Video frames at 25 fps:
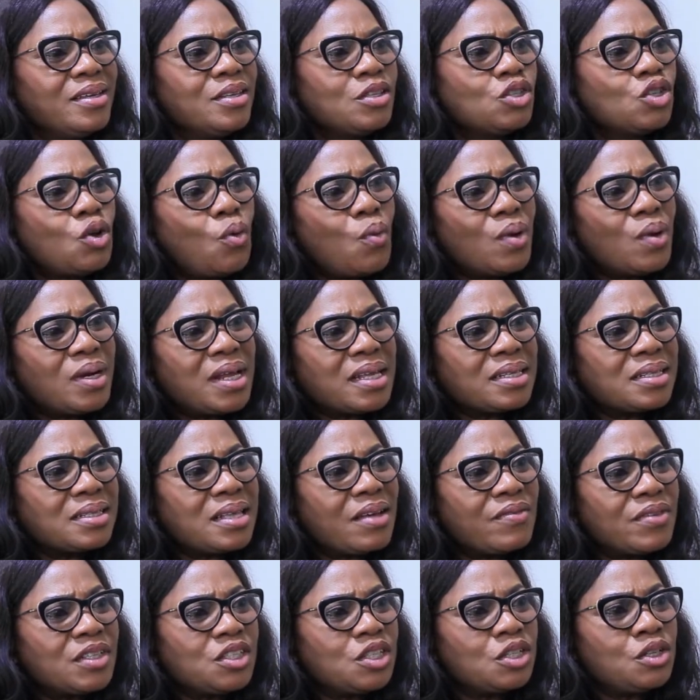someone that is
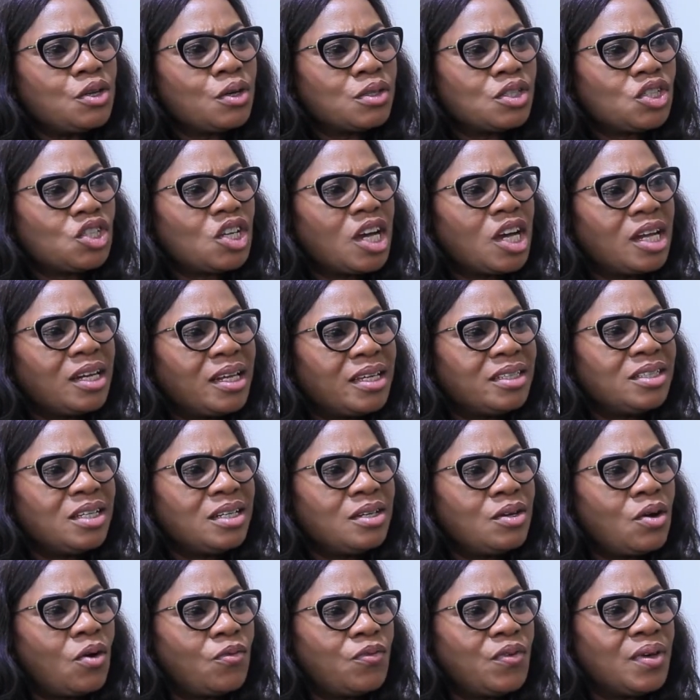having serious challenge
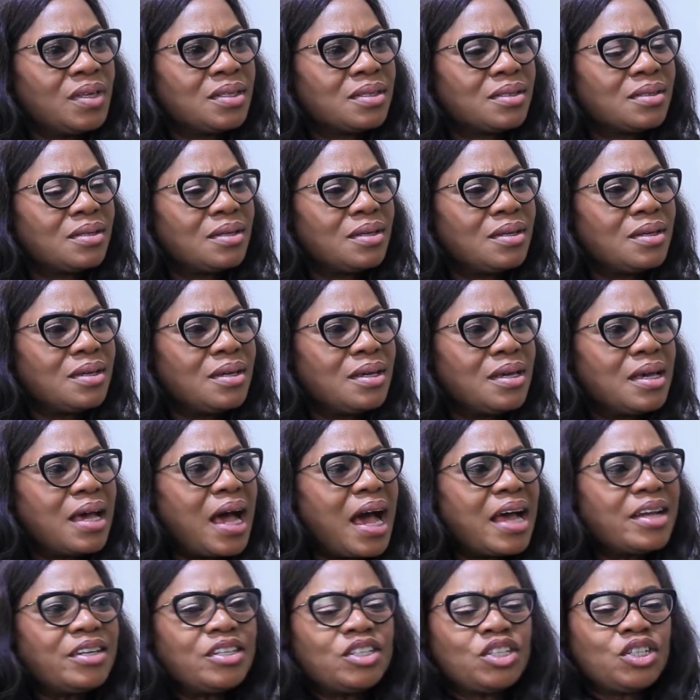in the office,
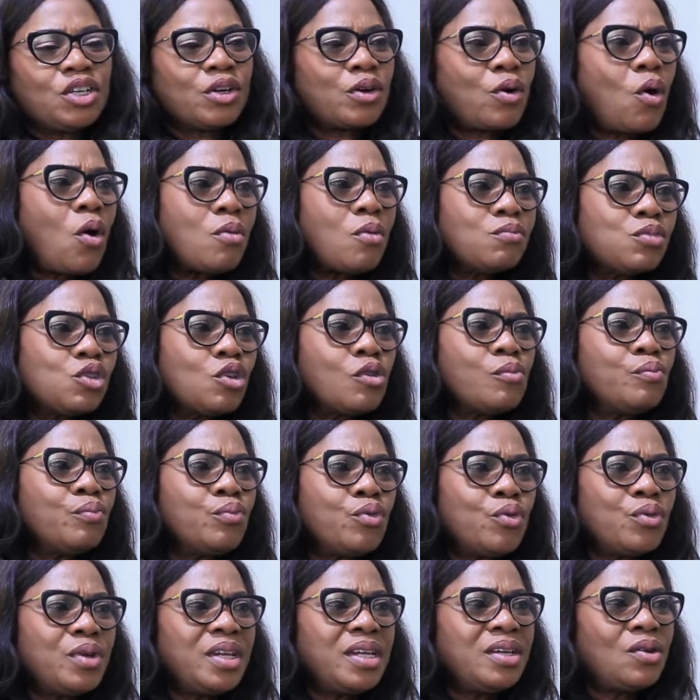and she comes home
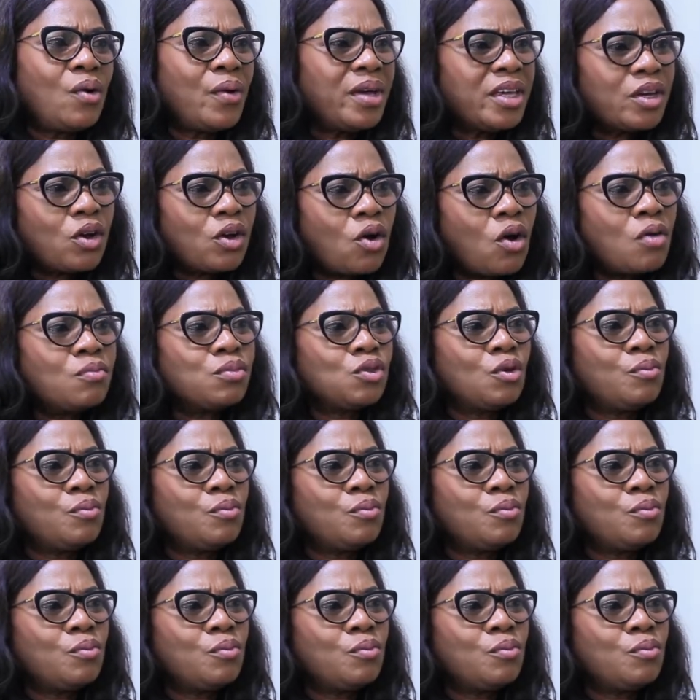brooding or he comes